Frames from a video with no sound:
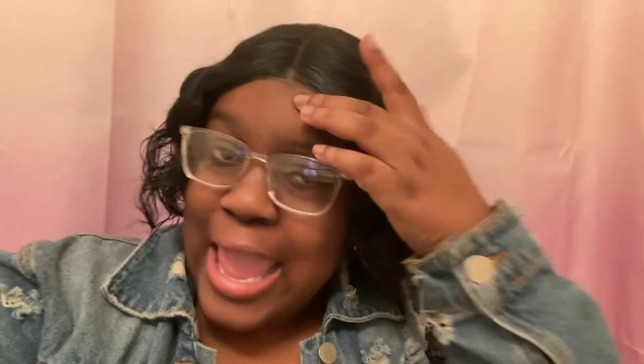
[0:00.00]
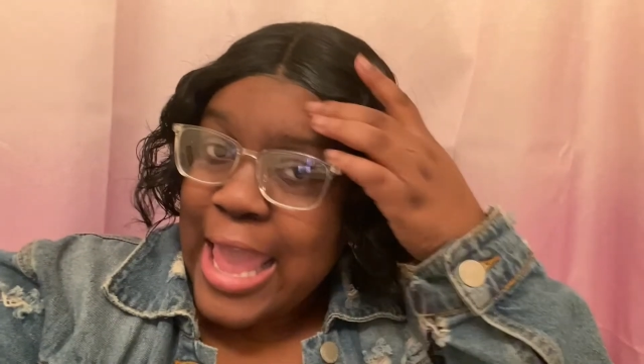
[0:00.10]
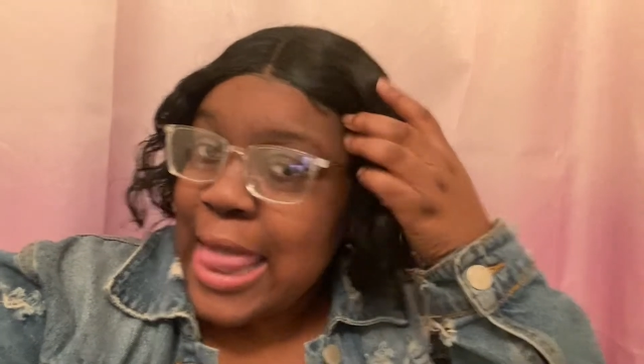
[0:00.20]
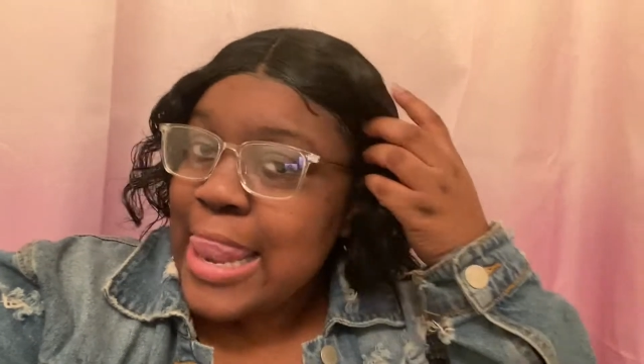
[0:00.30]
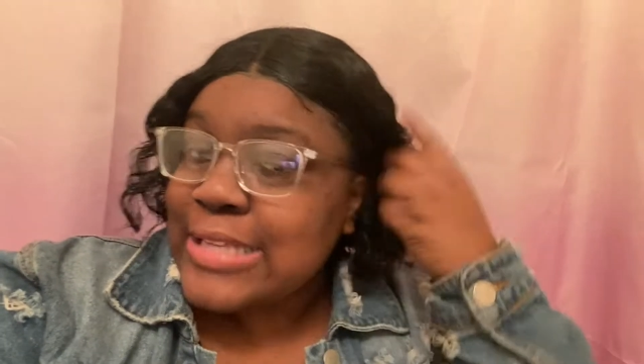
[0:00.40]

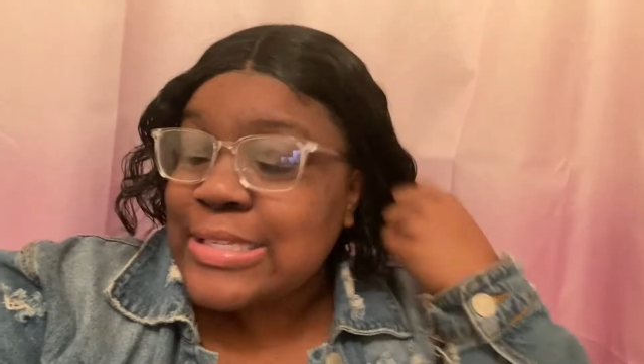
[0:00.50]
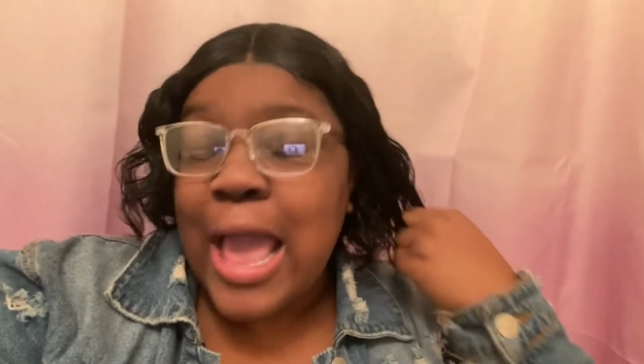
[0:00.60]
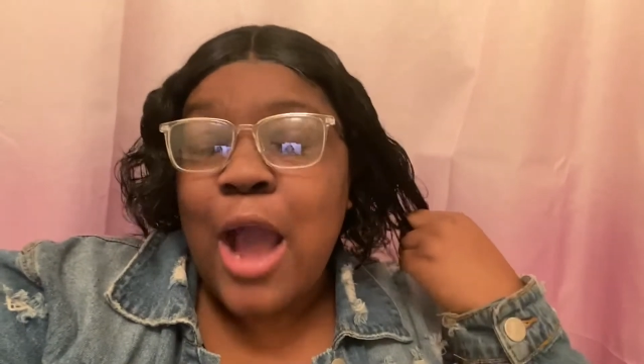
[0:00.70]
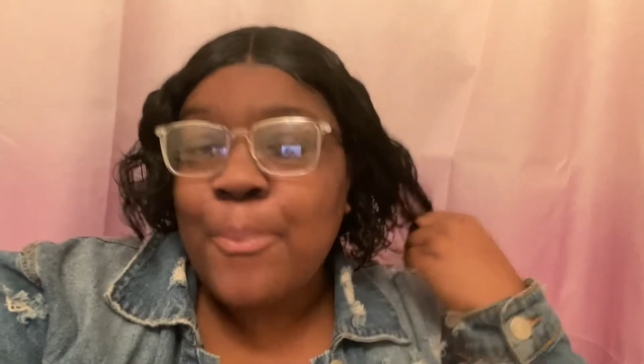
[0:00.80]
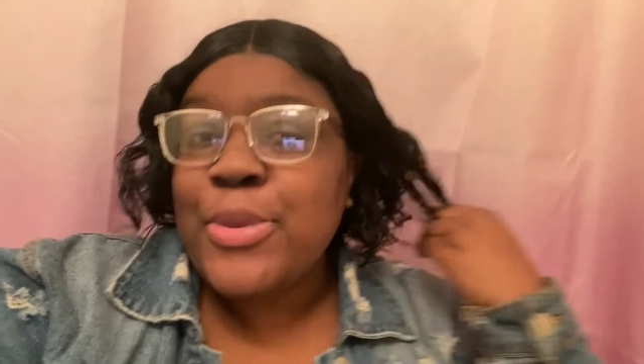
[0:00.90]
And let's
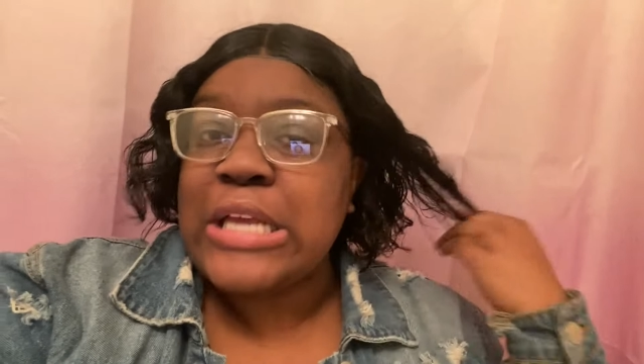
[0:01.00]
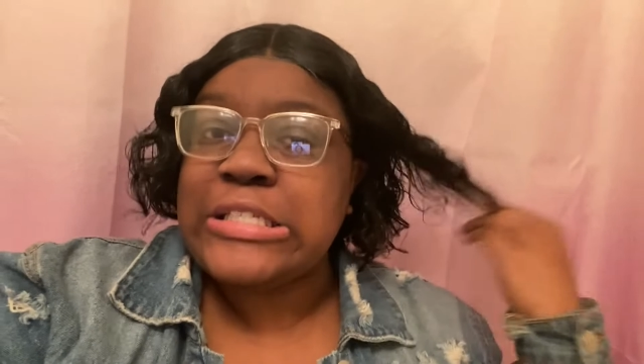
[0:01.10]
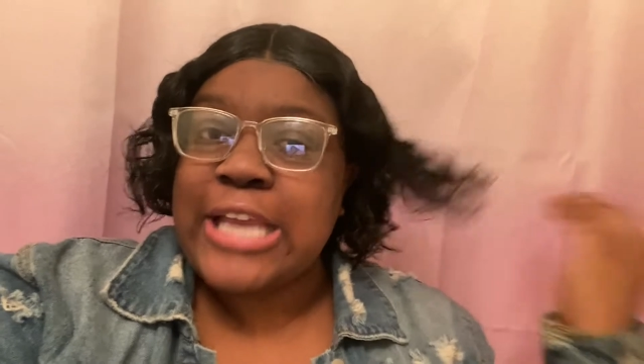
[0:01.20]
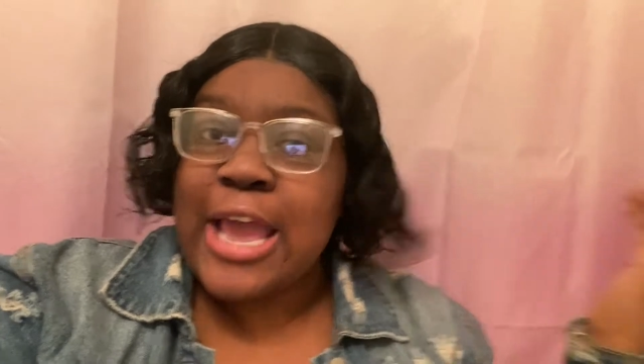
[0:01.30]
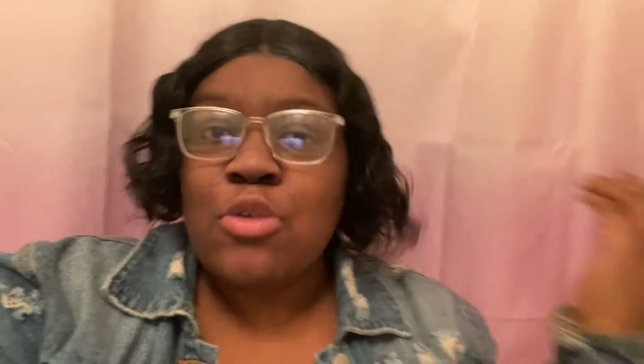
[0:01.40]
help your
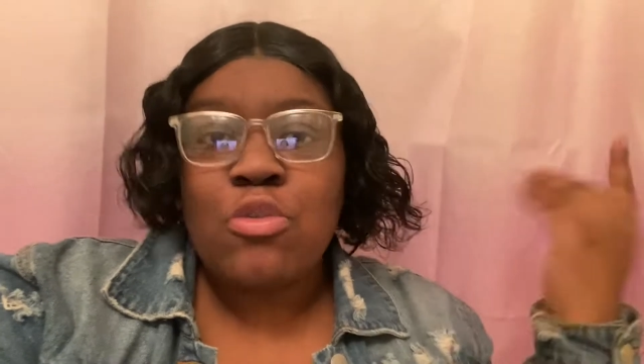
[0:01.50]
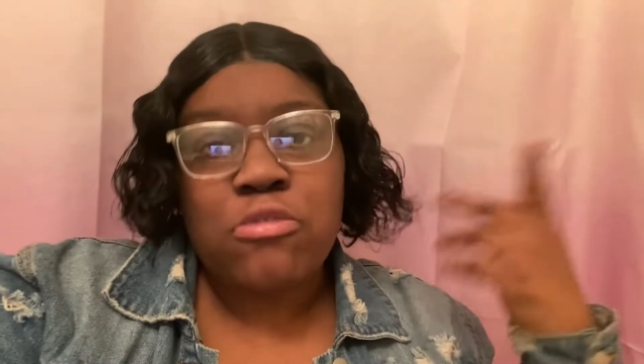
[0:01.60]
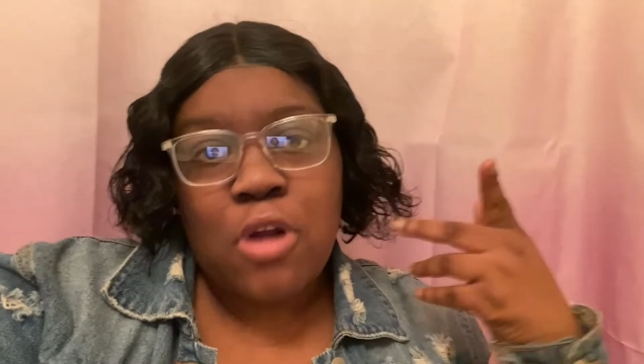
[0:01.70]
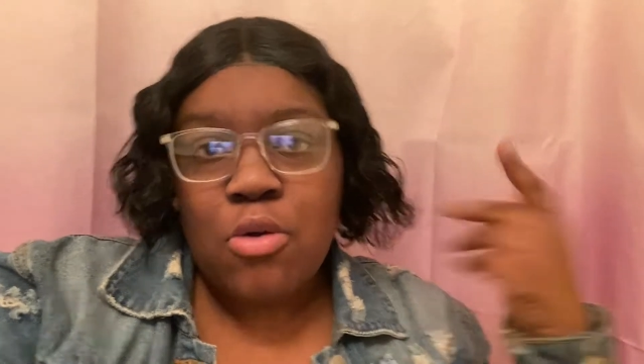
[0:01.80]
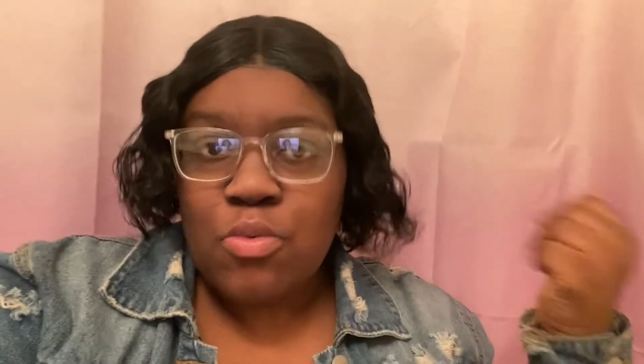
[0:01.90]
channel
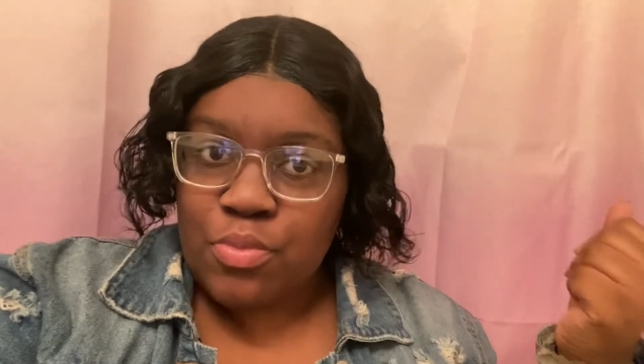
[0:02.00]
grow.